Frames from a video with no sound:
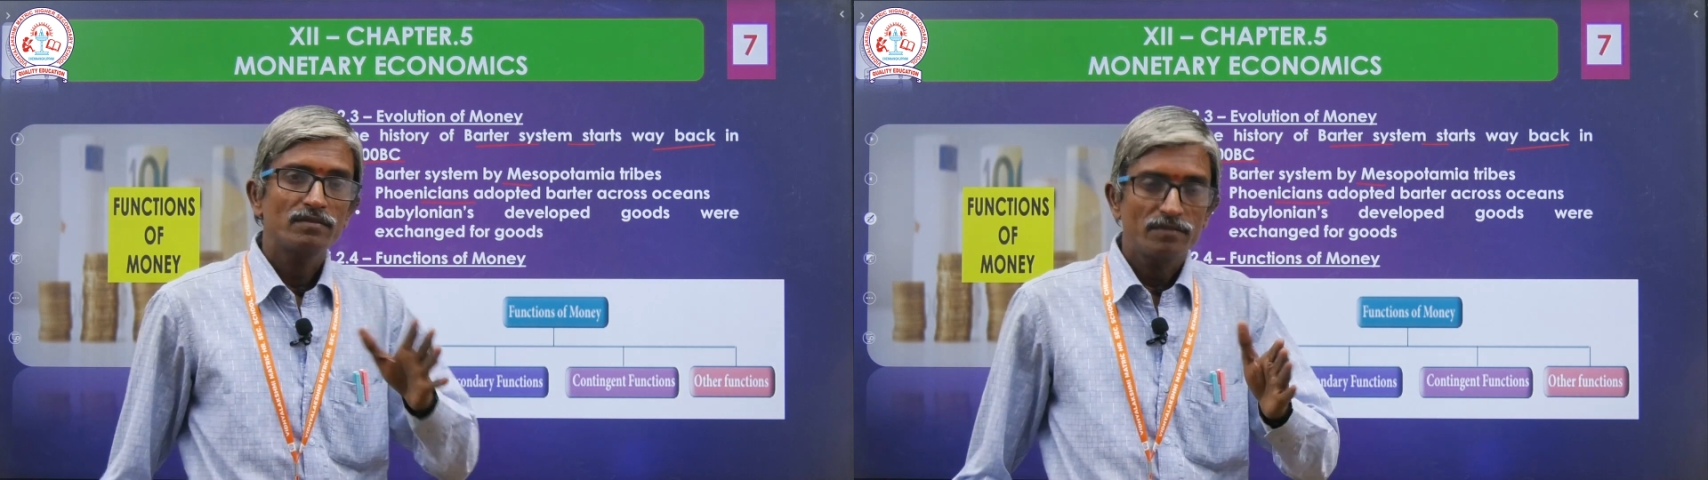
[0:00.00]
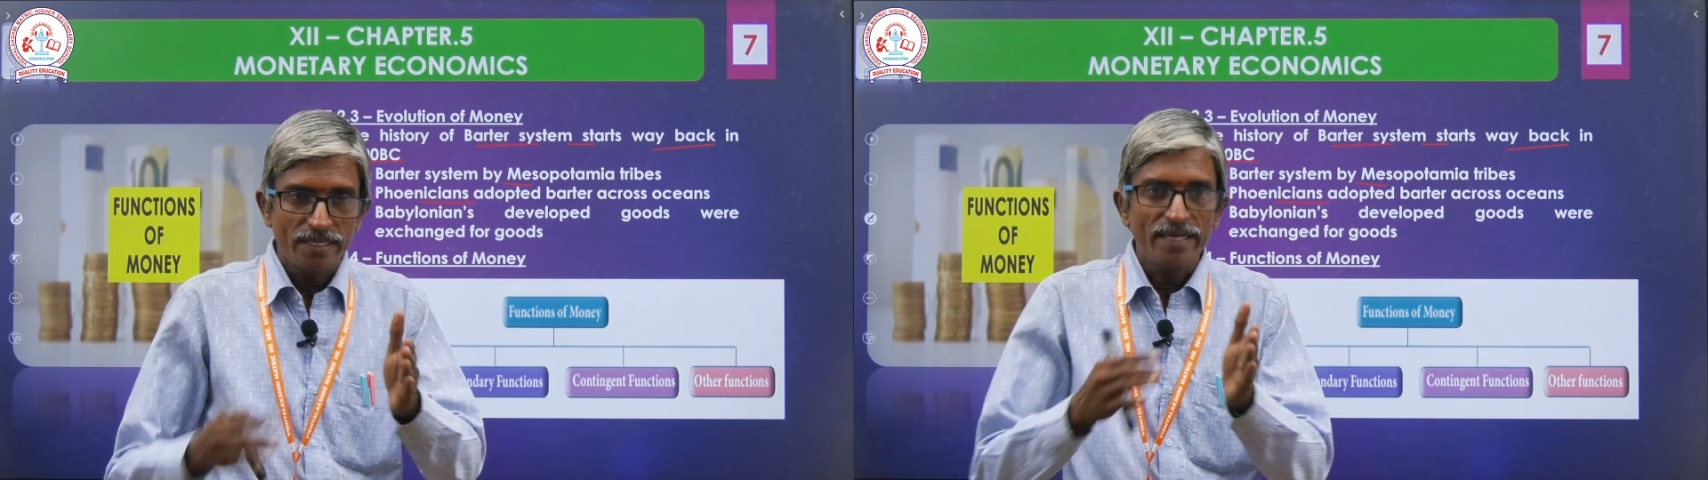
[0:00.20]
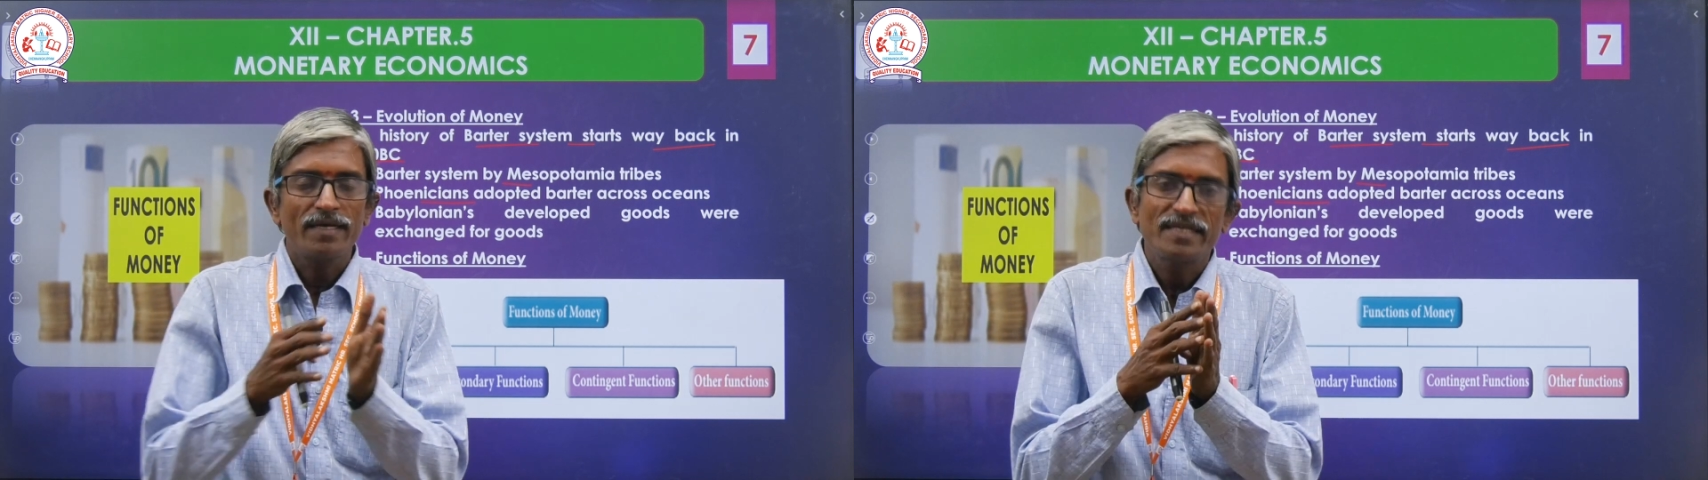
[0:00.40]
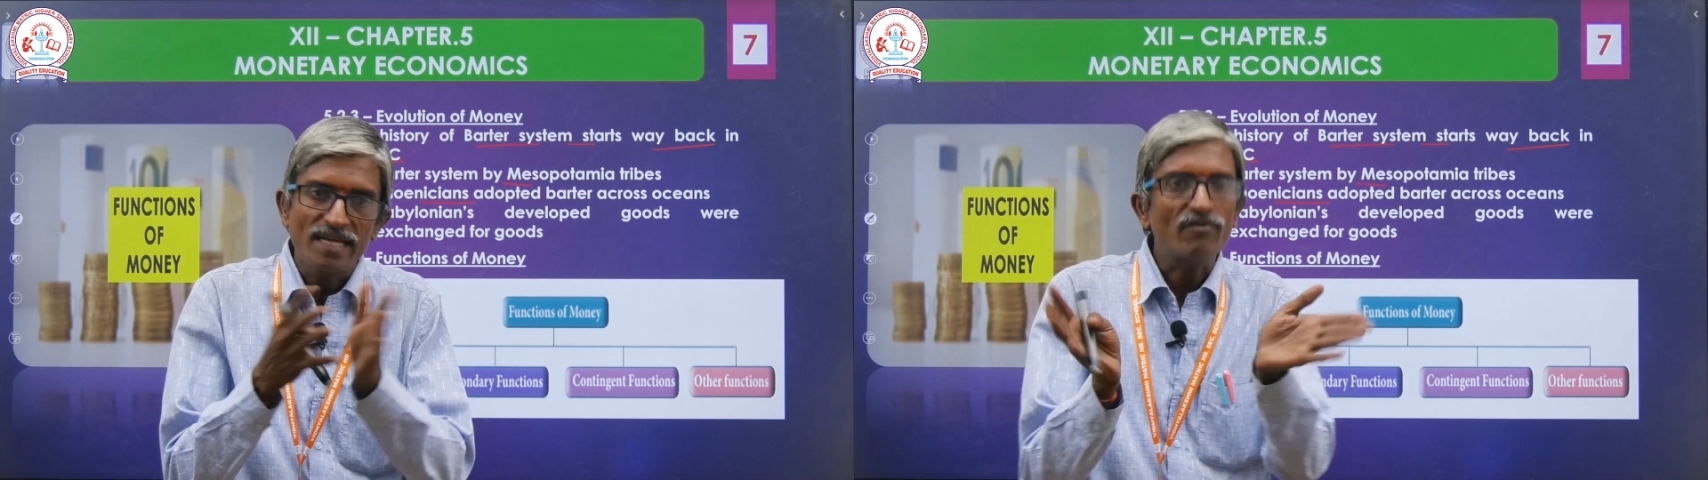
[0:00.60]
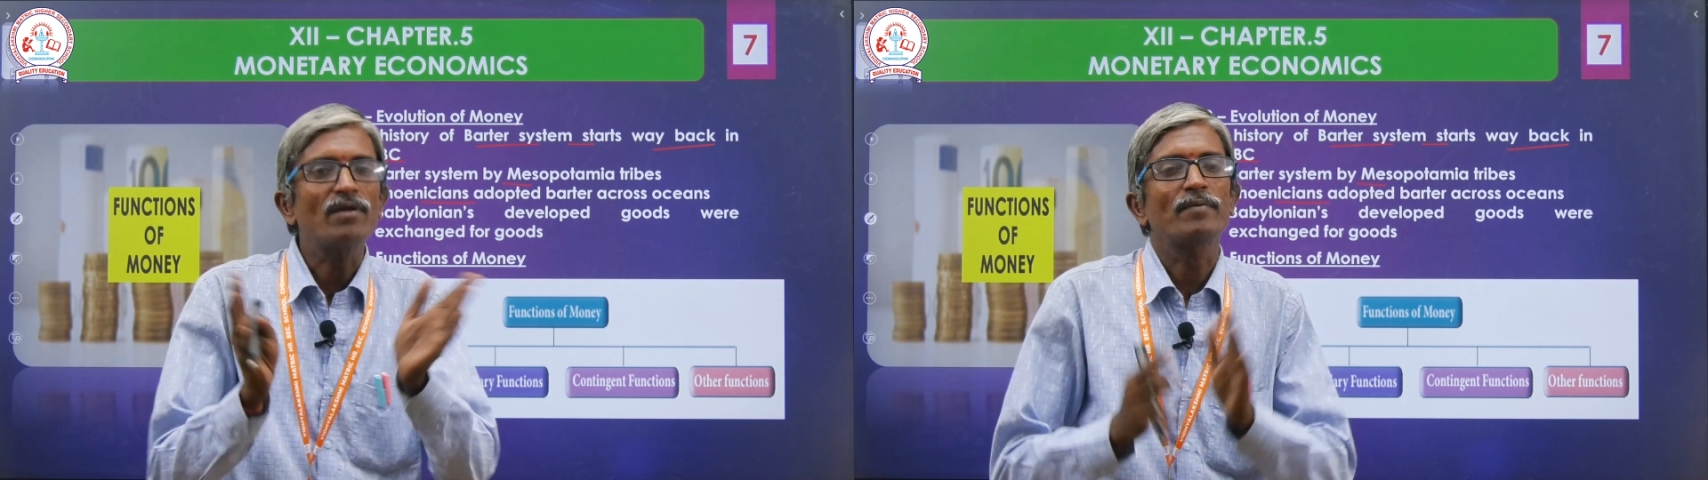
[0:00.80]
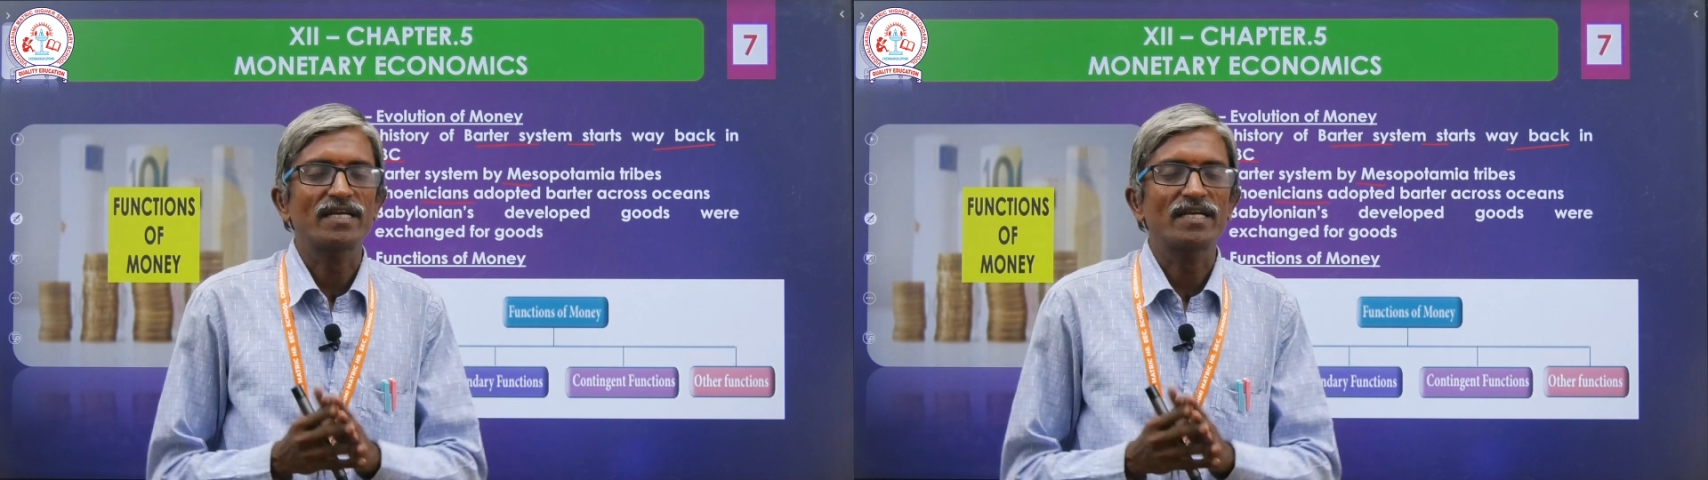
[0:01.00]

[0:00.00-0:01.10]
they developed